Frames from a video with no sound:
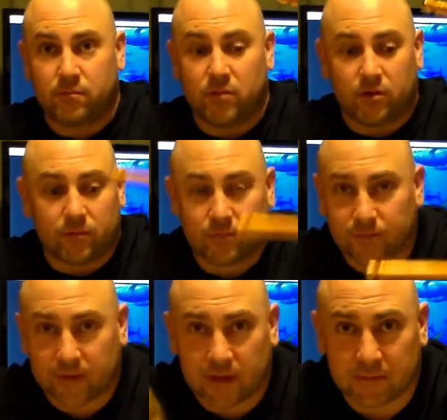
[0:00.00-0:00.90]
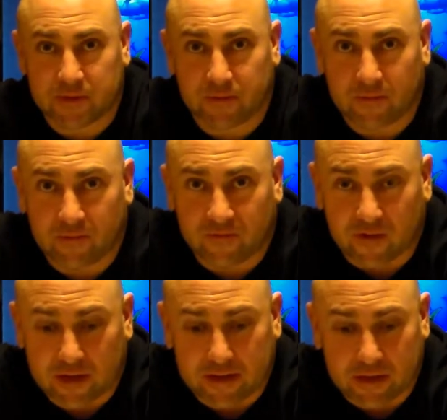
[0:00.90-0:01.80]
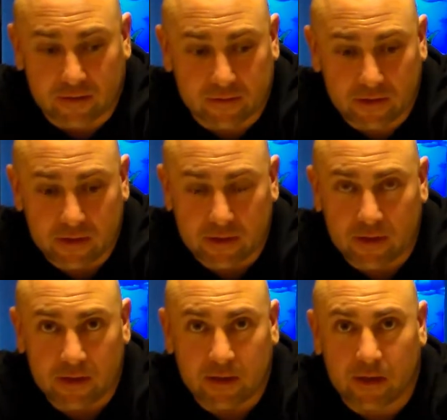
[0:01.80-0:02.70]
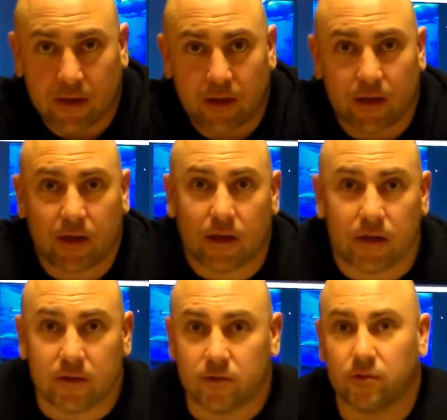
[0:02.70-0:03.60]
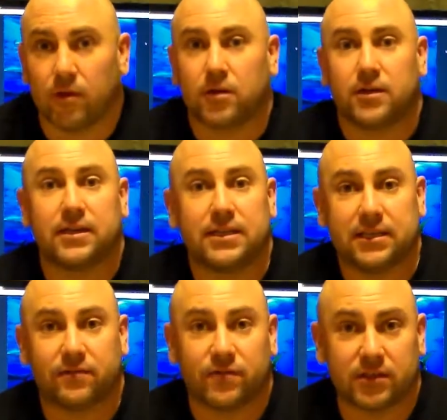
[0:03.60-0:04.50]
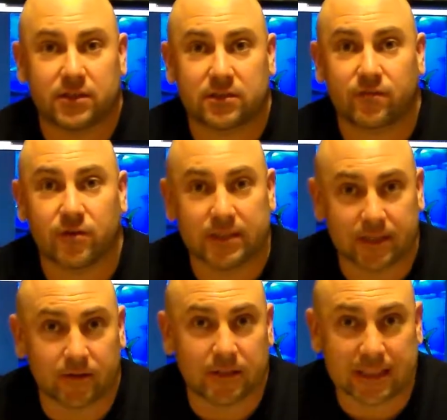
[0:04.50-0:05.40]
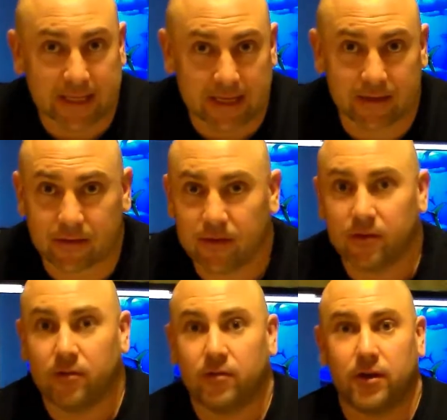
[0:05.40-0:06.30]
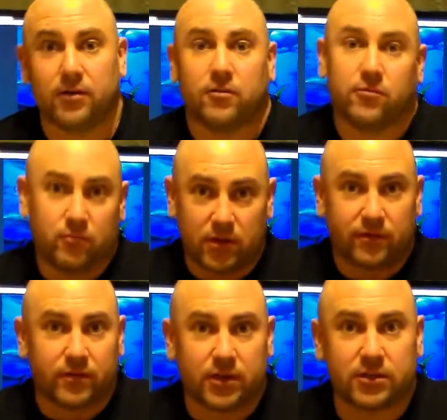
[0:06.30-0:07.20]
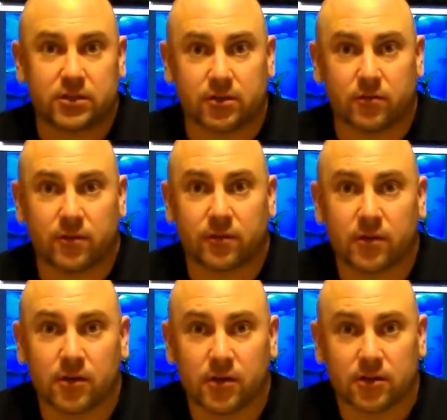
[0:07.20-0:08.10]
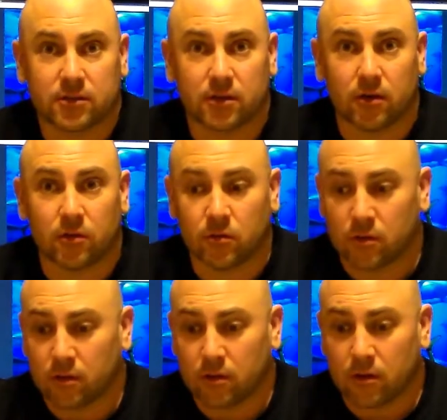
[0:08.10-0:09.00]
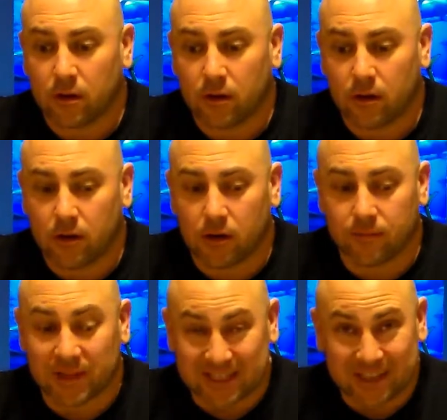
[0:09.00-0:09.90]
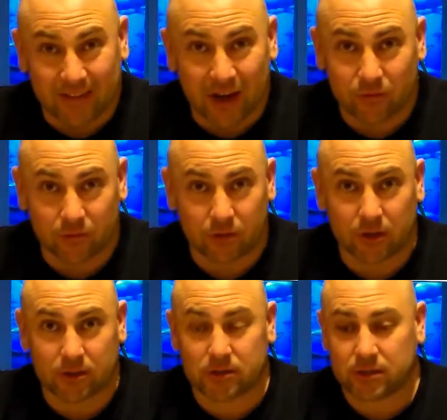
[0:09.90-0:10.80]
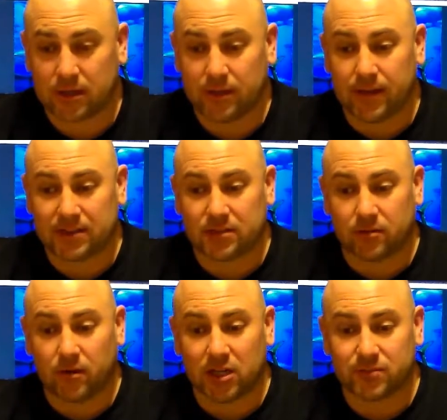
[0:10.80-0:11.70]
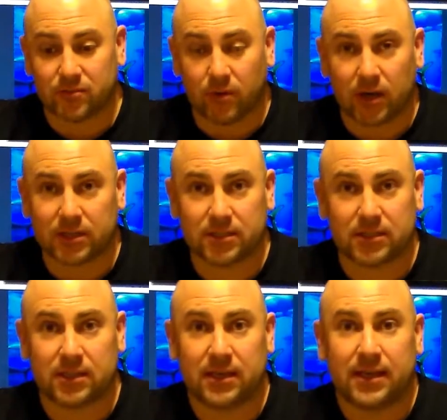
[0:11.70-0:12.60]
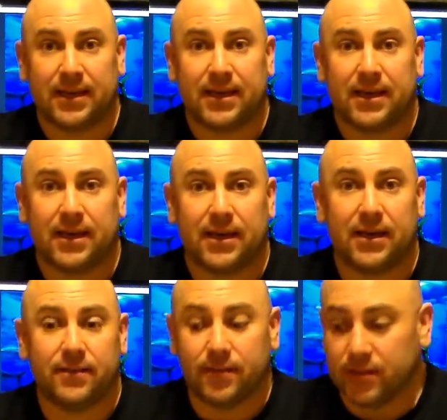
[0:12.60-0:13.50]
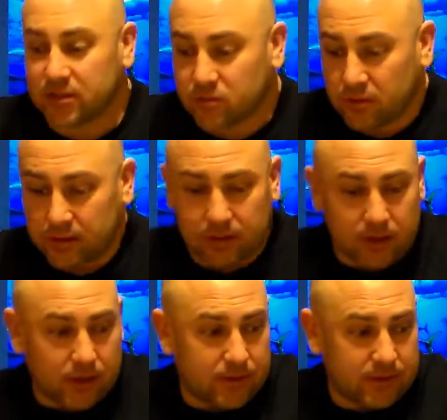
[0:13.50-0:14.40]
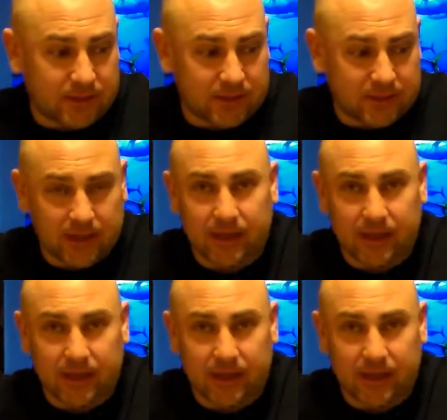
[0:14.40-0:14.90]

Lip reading: boom, comes flying out, and you are going to eat fish for dinner tonight, right? Or whatever night you shoot it with. So that's how that one works, and that's the Crossman Rocket. And then this one, this is